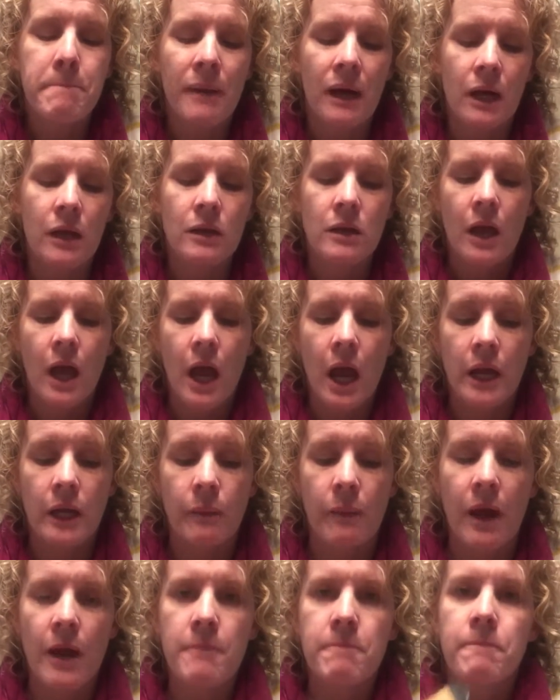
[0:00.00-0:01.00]
But
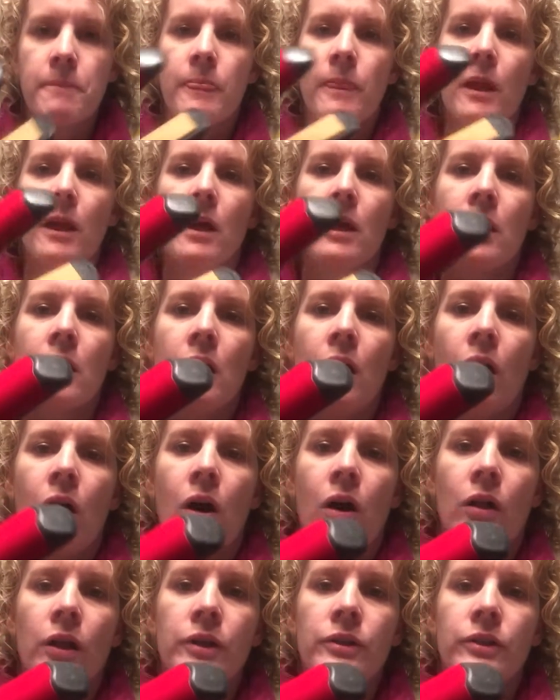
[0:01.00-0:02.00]
anyway,
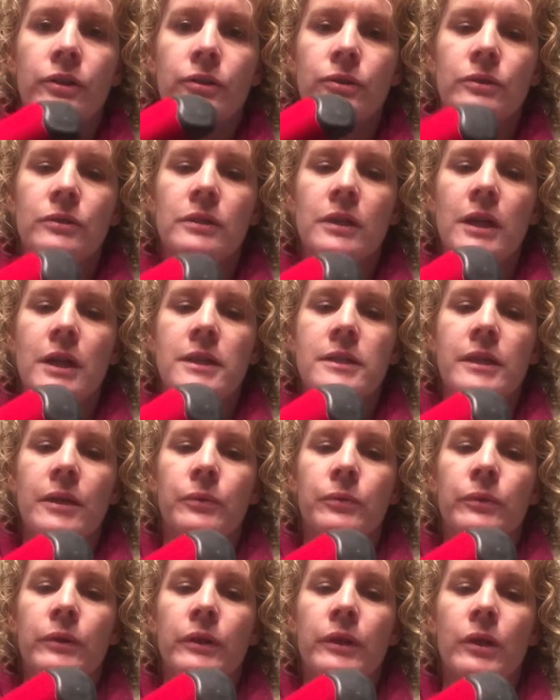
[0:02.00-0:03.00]
all I do is I
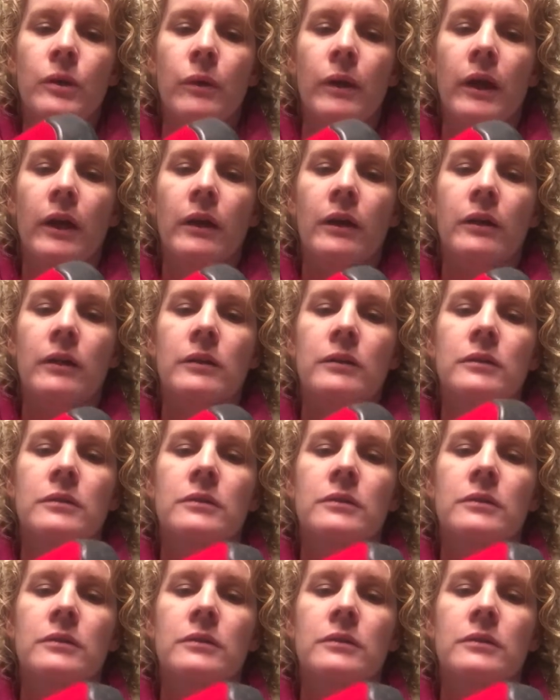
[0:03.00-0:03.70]
really quick